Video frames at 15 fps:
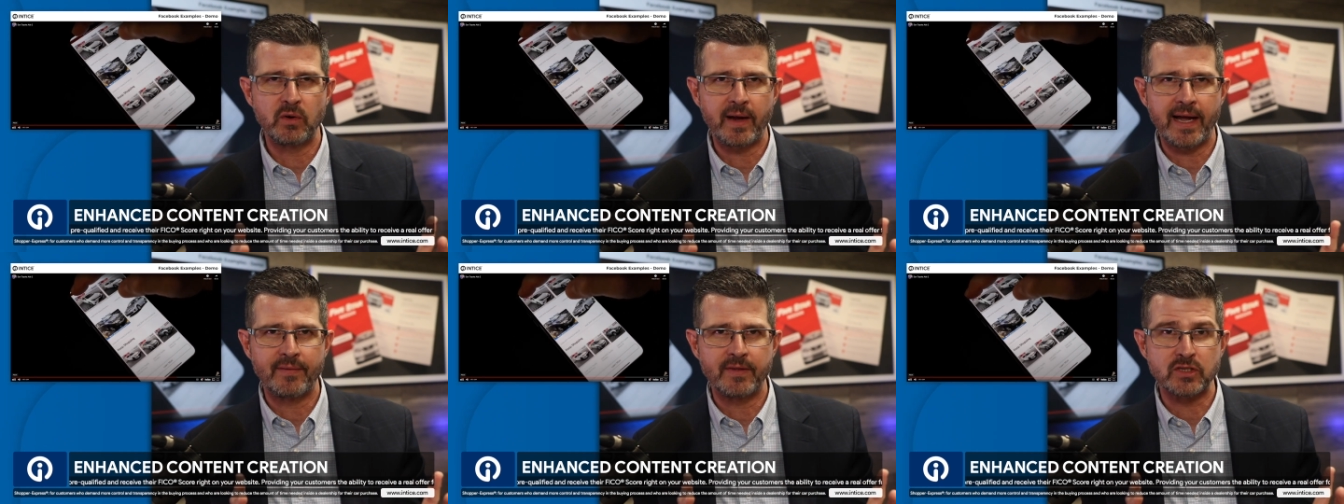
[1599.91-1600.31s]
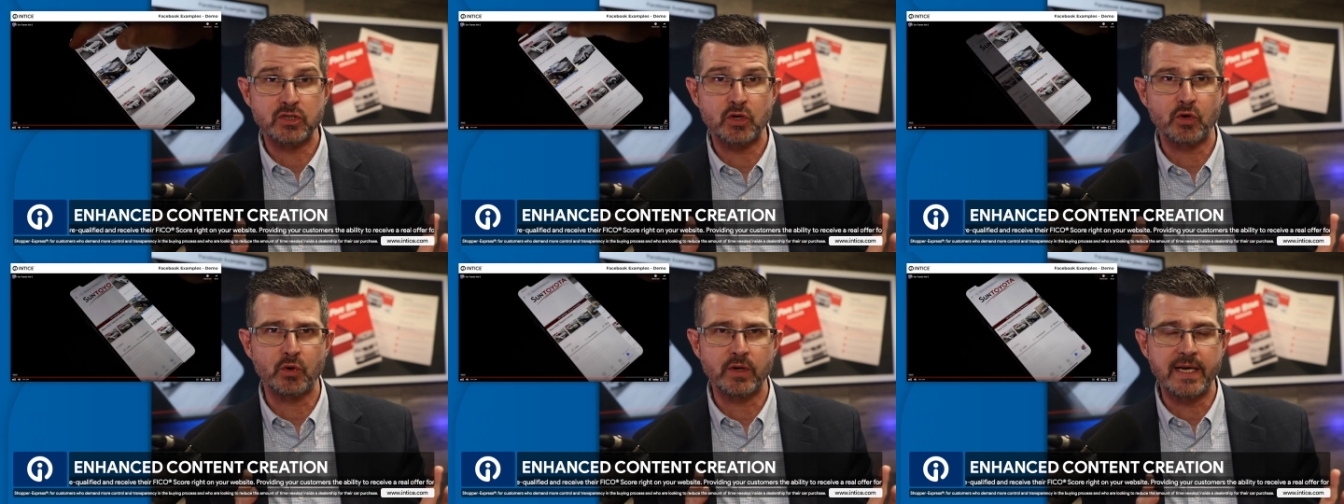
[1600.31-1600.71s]
ad that's
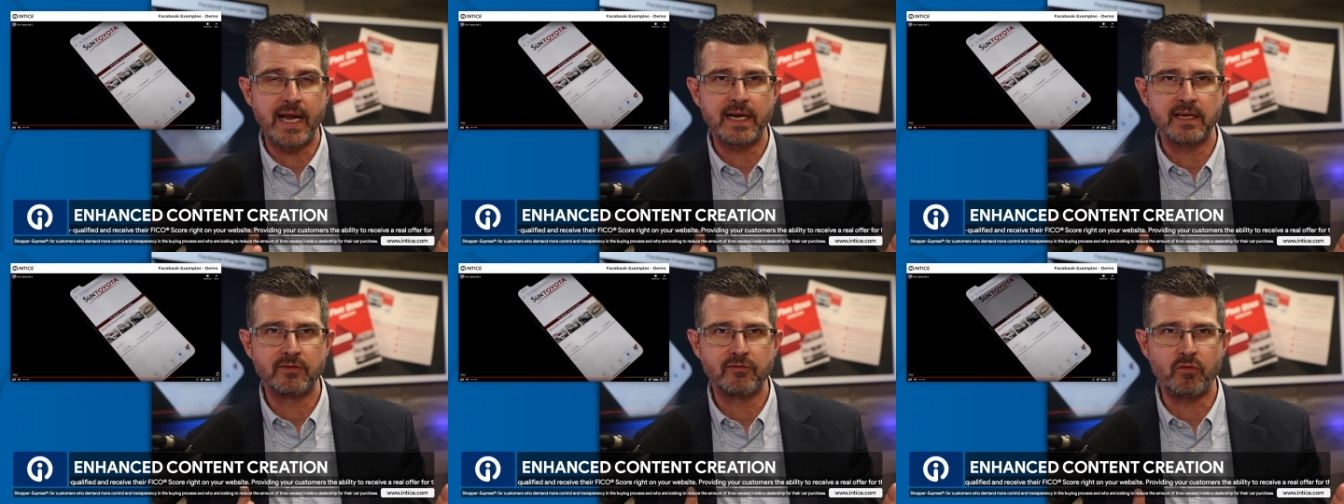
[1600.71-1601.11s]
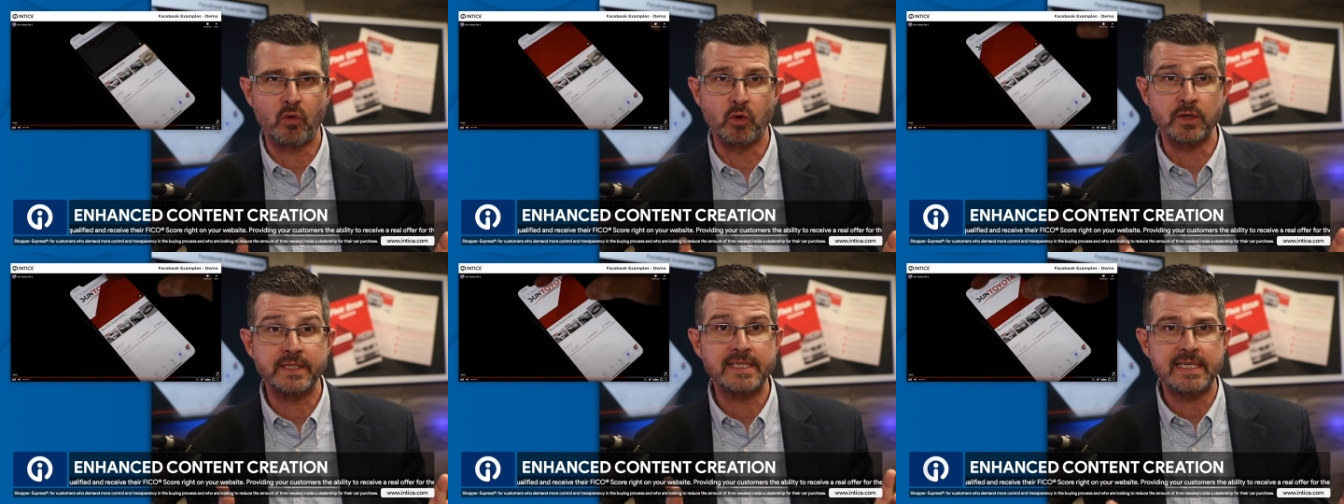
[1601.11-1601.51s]
created
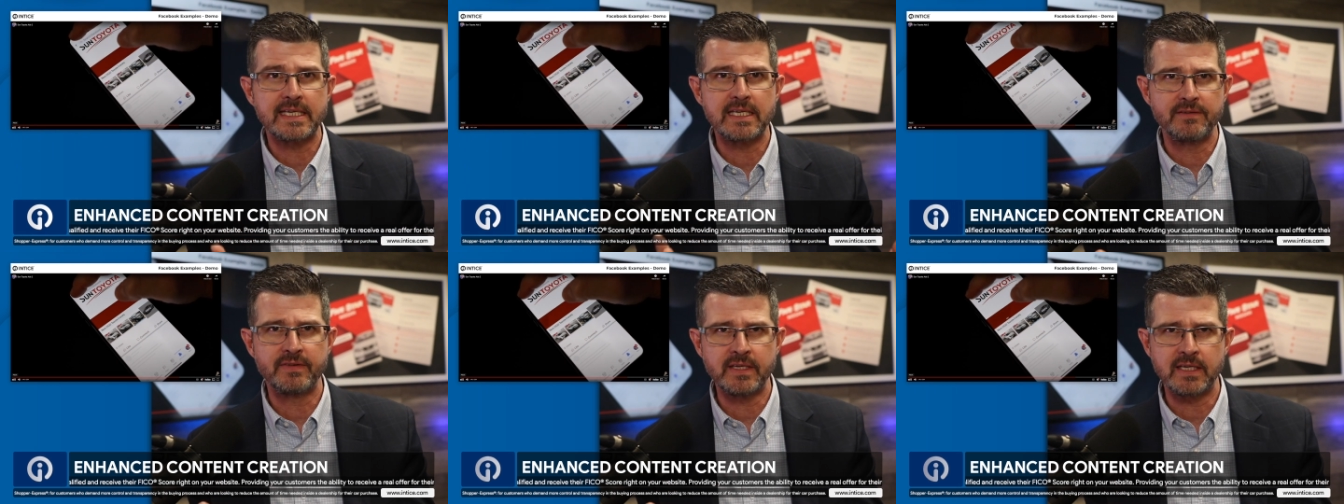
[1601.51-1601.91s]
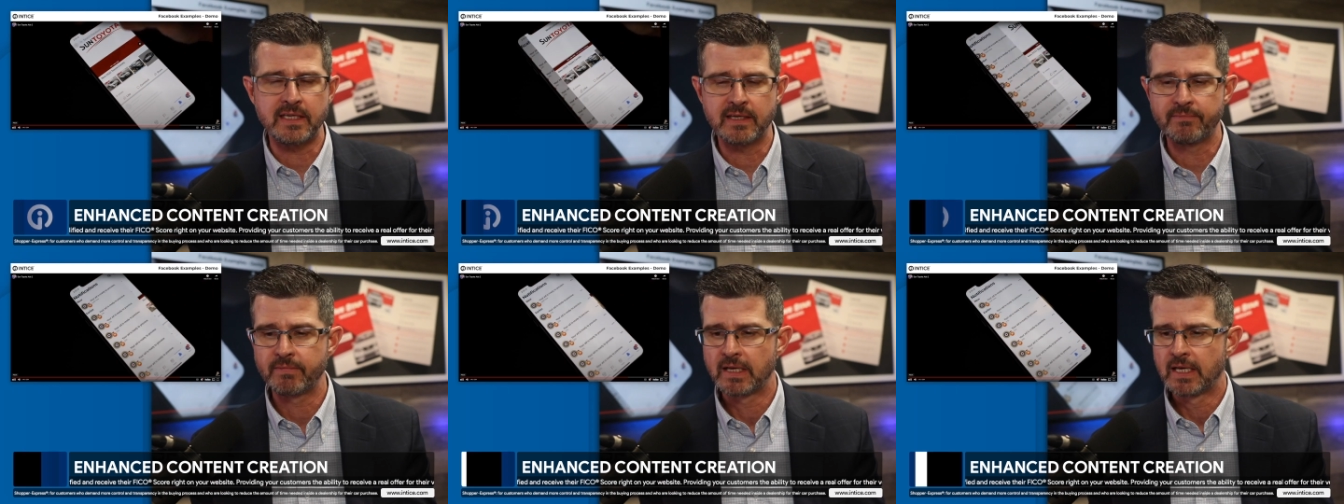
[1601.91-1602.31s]
for TV.